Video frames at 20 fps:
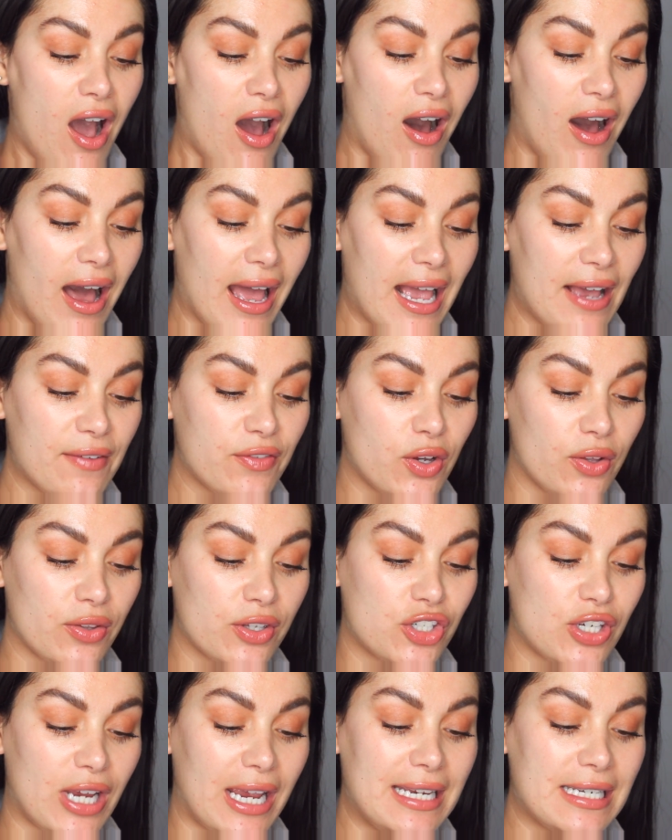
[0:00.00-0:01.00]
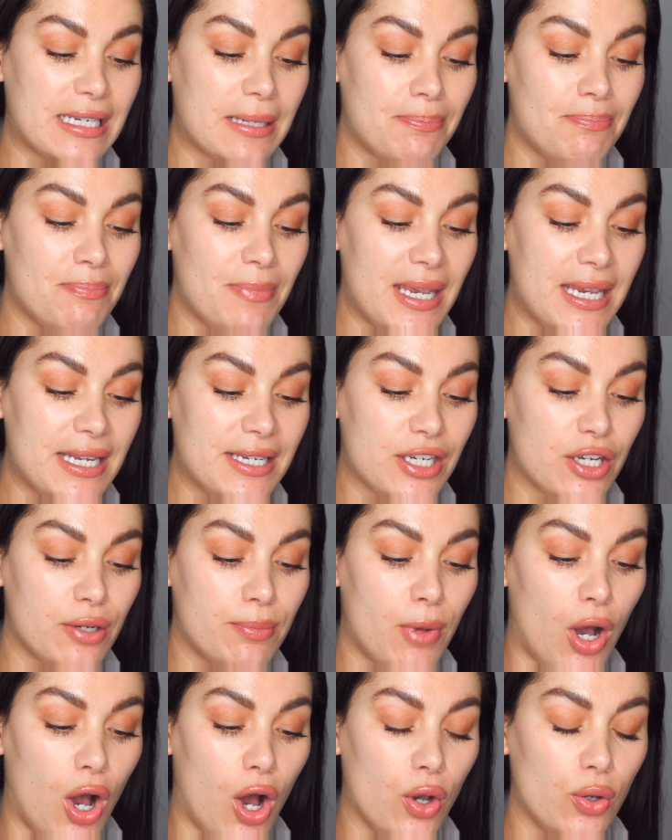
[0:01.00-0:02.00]
I have got the shade
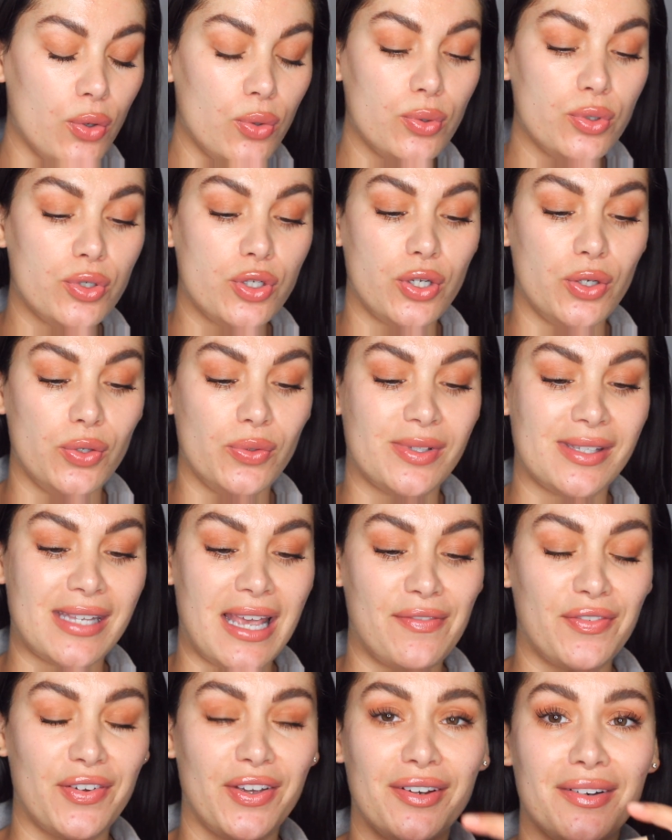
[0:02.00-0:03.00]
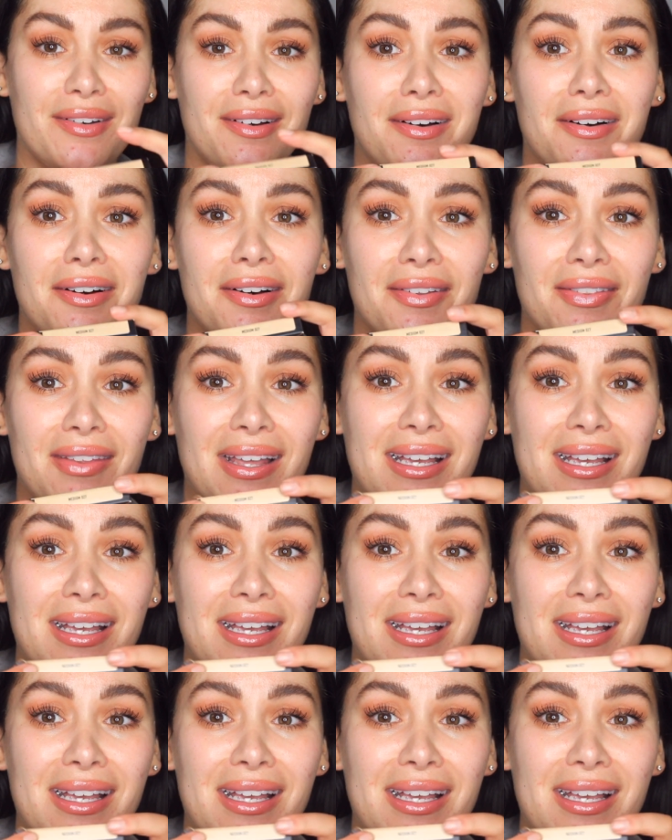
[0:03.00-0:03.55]
Medium 027. Oh,